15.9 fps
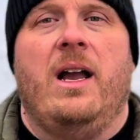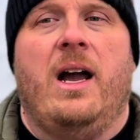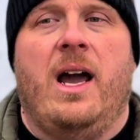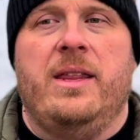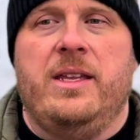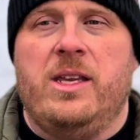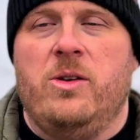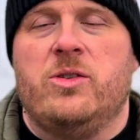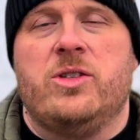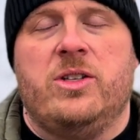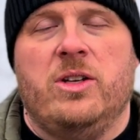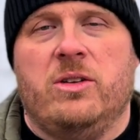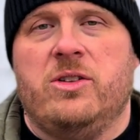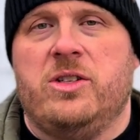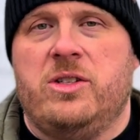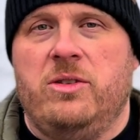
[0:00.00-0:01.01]
I think you
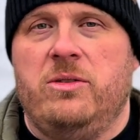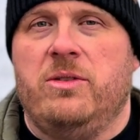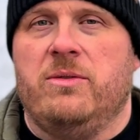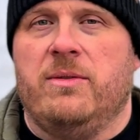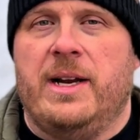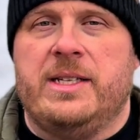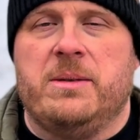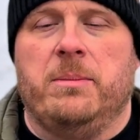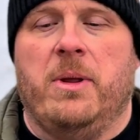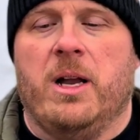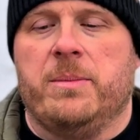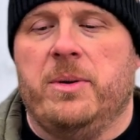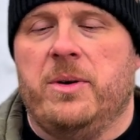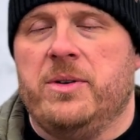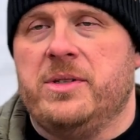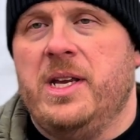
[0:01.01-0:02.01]
still just write some blog
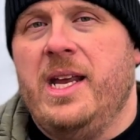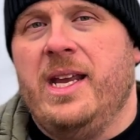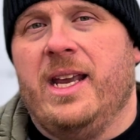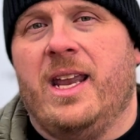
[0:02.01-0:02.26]
posts,